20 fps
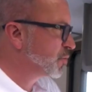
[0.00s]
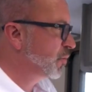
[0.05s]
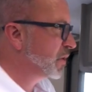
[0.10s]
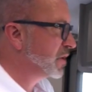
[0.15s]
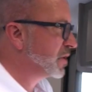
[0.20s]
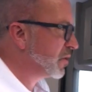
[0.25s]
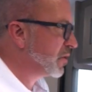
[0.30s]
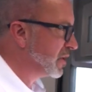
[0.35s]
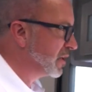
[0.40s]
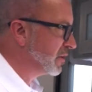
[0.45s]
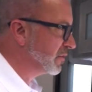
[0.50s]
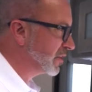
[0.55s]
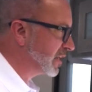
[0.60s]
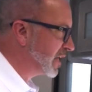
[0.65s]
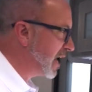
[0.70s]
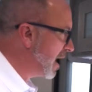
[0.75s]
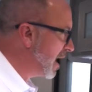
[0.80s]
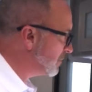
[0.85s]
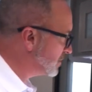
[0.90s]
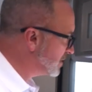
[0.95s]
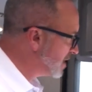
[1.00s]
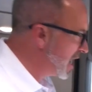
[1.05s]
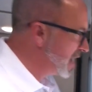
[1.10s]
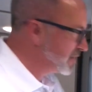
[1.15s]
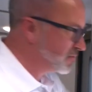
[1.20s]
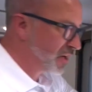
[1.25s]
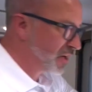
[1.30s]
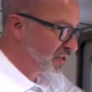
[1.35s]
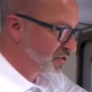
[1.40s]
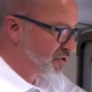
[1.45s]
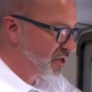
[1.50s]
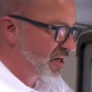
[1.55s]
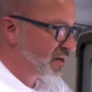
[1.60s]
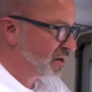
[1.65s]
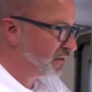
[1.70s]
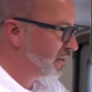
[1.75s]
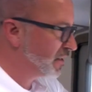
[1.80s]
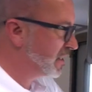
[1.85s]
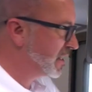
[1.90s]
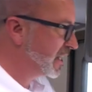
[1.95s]
window here on the campsite so I can check
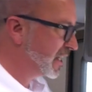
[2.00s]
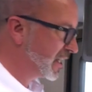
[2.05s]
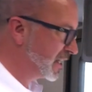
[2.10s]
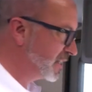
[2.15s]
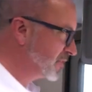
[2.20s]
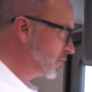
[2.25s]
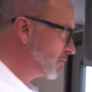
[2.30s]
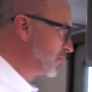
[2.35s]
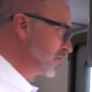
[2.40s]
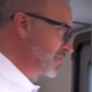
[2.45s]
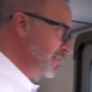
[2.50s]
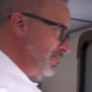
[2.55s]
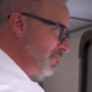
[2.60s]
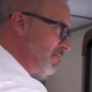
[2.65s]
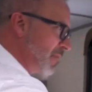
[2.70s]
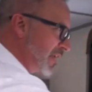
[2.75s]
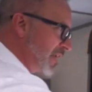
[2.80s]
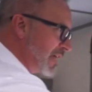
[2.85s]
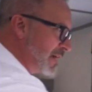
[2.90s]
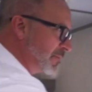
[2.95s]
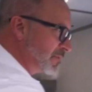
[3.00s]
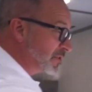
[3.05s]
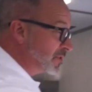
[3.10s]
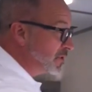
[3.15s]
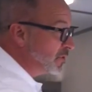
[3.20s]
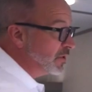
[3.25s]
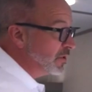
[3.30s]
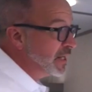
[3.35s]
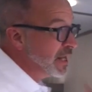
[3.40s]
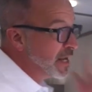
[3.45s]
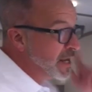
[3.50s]
on the kids or see what my neighbor's doing,